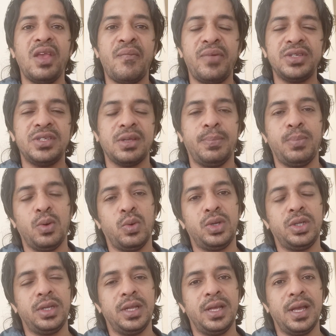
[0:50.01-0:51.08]
VFS
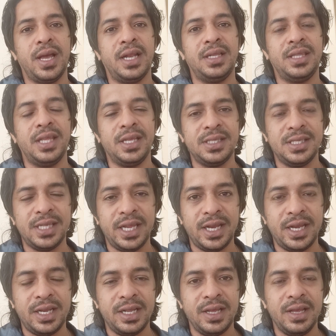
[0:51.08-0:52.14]
support. And they
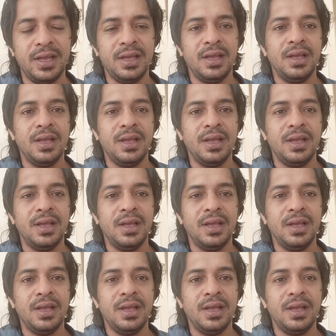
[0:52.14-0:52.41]
said,